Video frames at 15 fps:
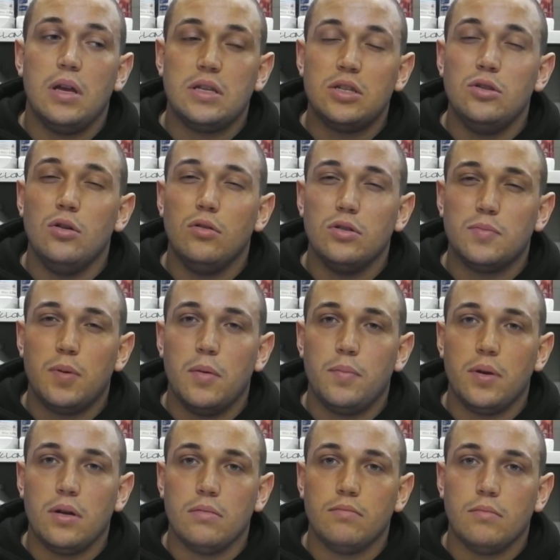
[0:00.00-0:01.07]
it's not as
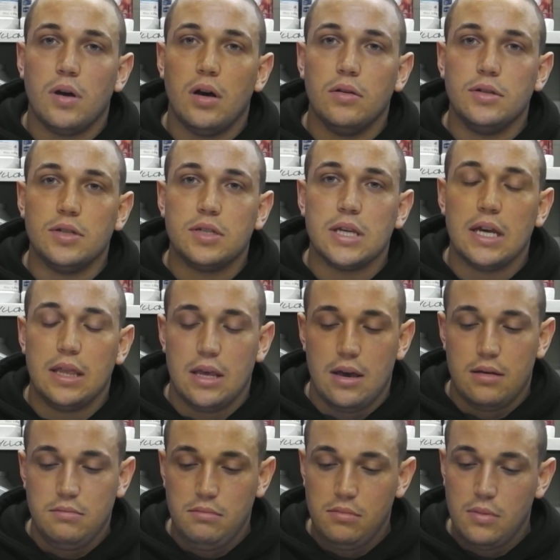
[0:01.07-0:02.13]
popular. I'll just say
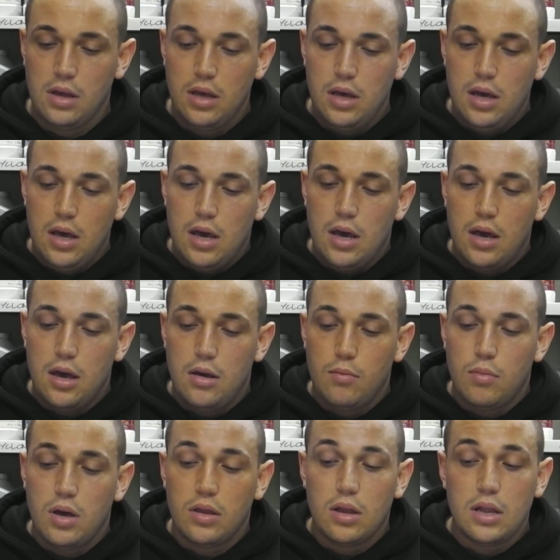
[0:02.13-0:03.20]
that.
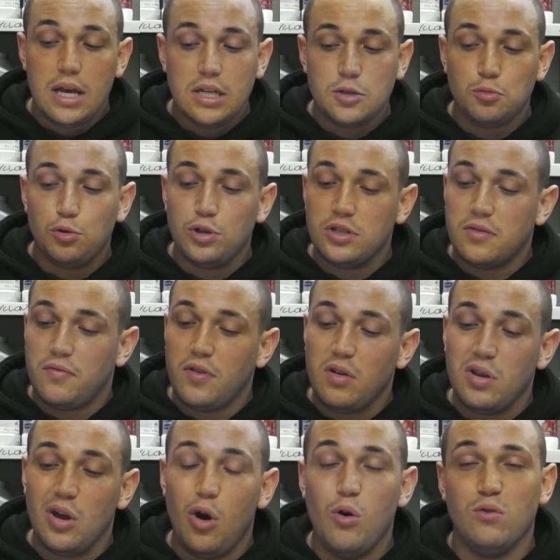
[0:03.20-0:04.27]
And the last one is a
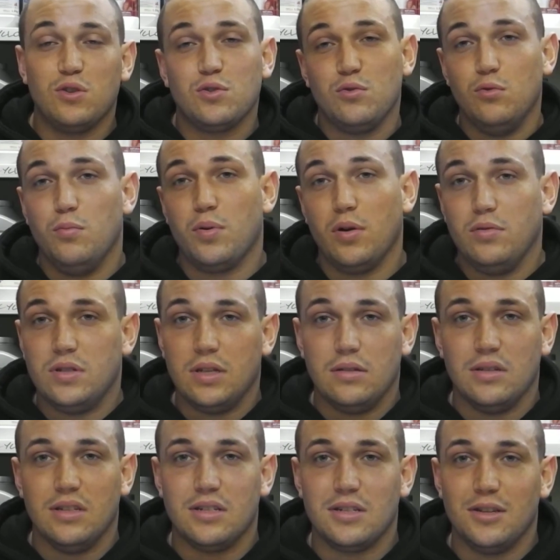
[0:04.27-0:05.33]
very old school
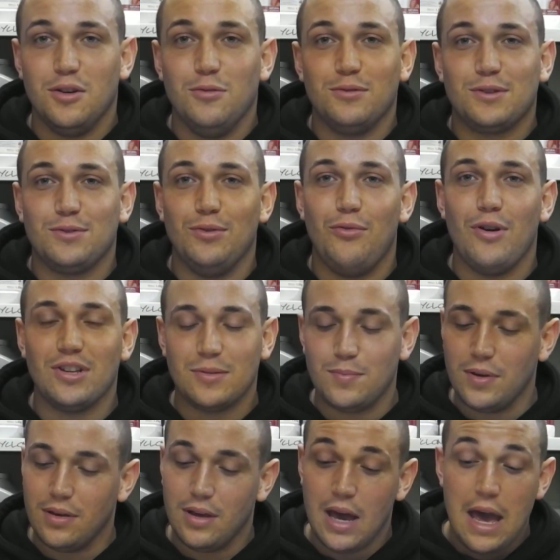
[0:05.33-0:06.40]
protein. It's an old school
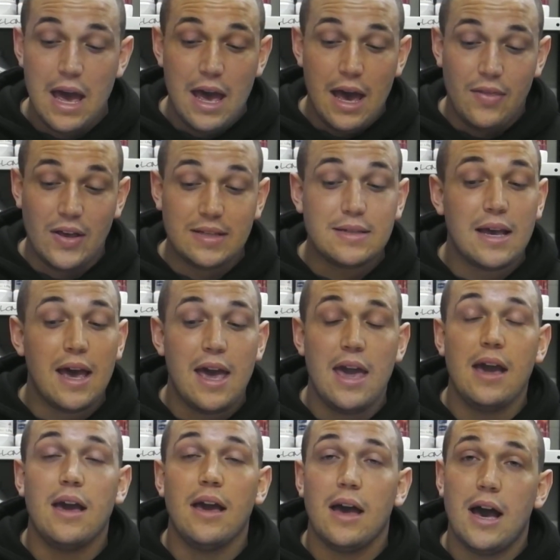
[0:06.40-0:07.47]
recipe, and that's
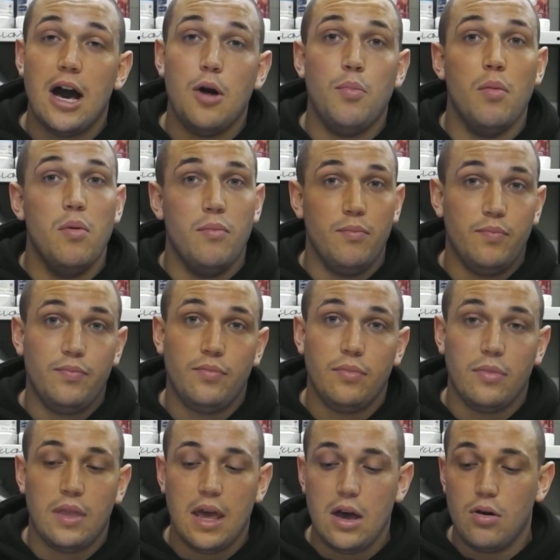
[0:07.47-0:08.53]
egg albumin.
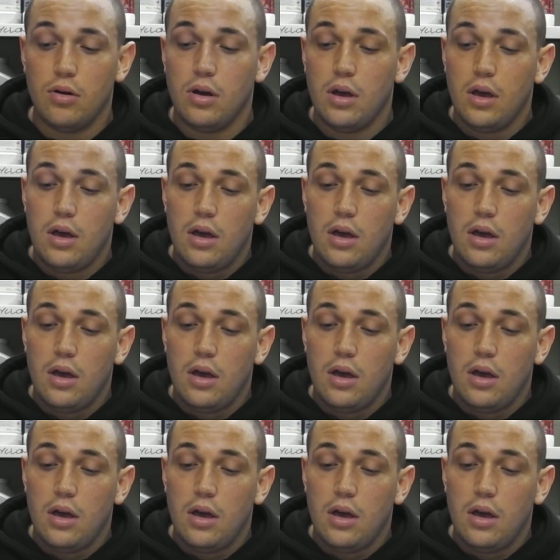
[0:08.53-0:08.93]
Now,